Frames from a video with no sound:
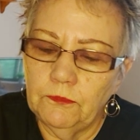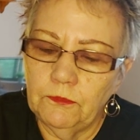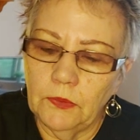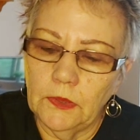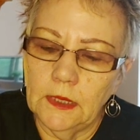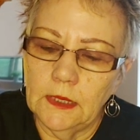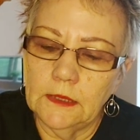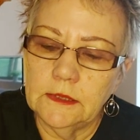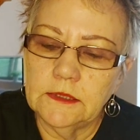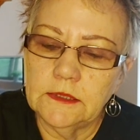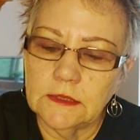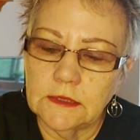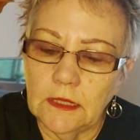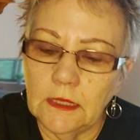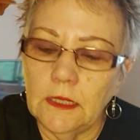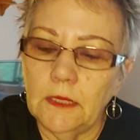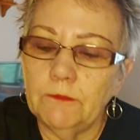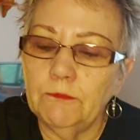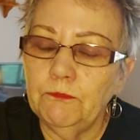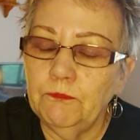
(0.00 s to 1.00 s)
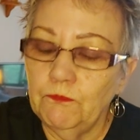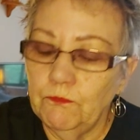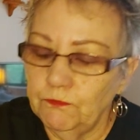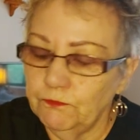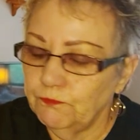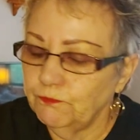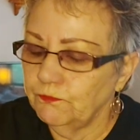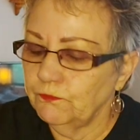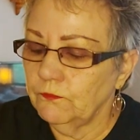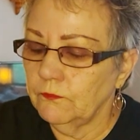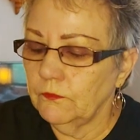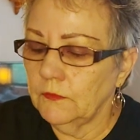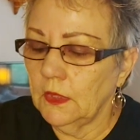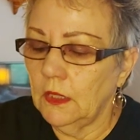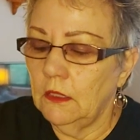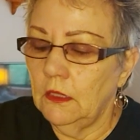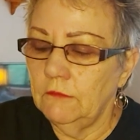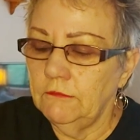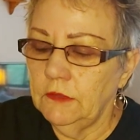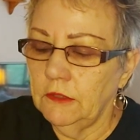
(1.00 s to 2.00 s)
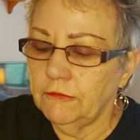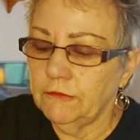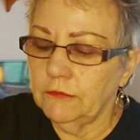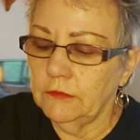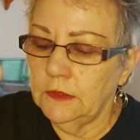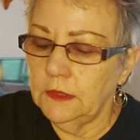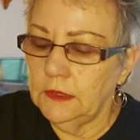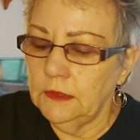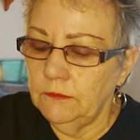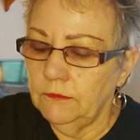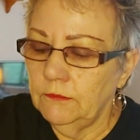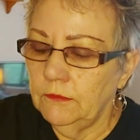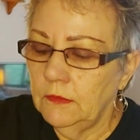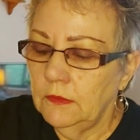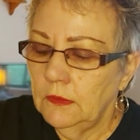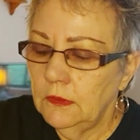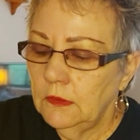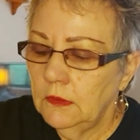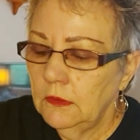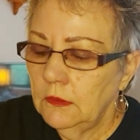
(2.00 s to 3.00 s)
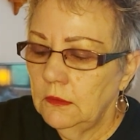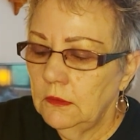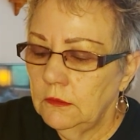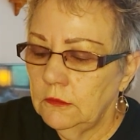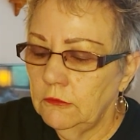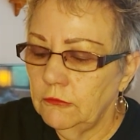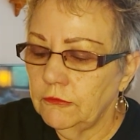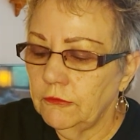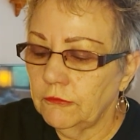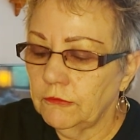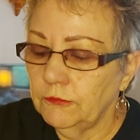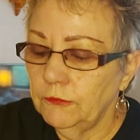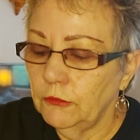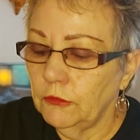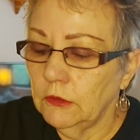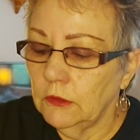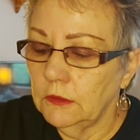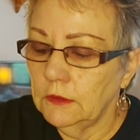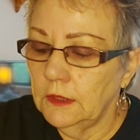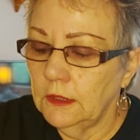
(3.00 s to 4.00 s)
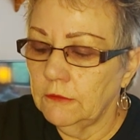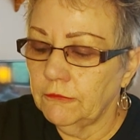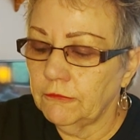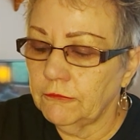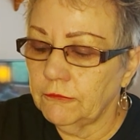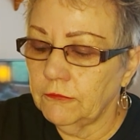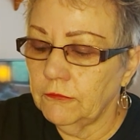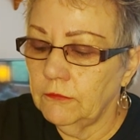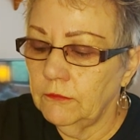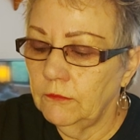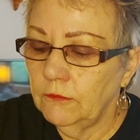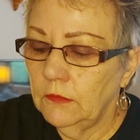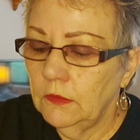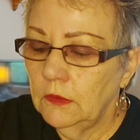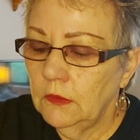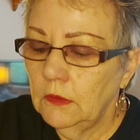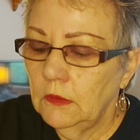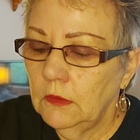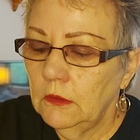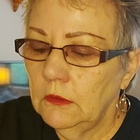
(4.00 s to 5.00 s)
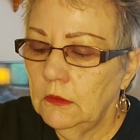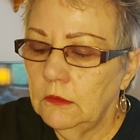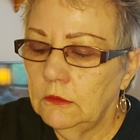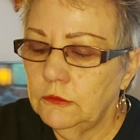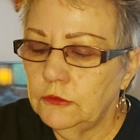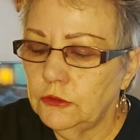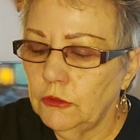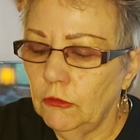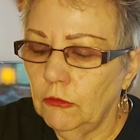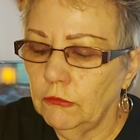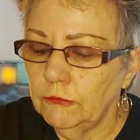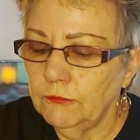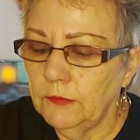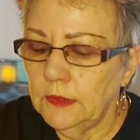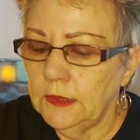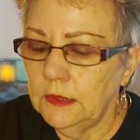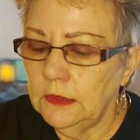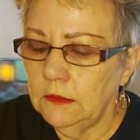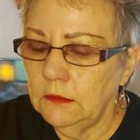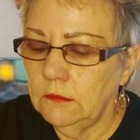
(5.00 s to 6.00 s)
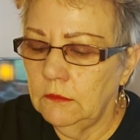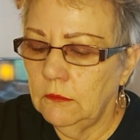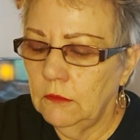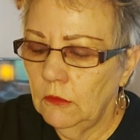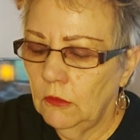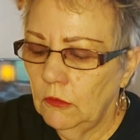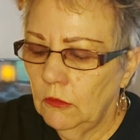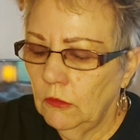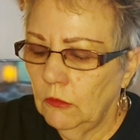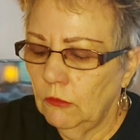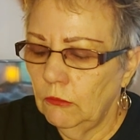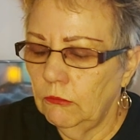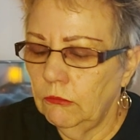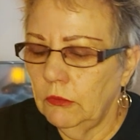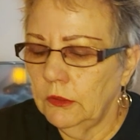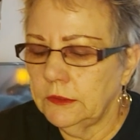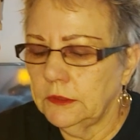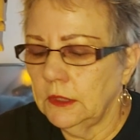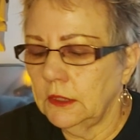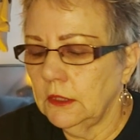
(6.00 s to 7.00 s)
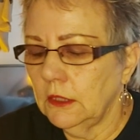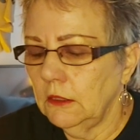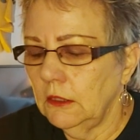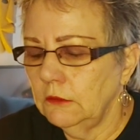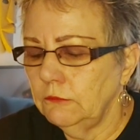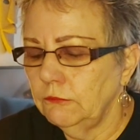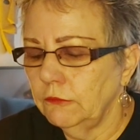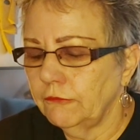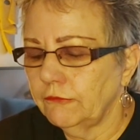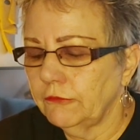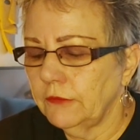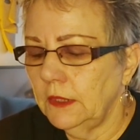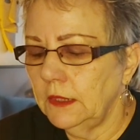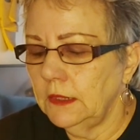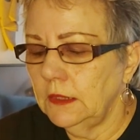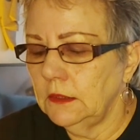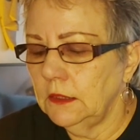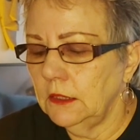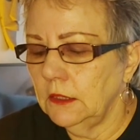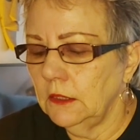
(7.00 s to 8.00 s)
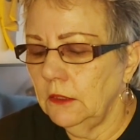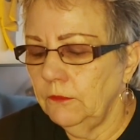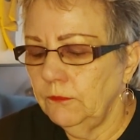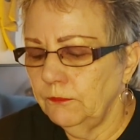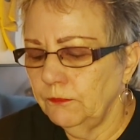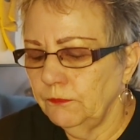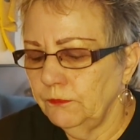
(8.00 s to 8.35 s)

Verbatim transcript: But um, obviously, you just more or less told me what the card was saying here.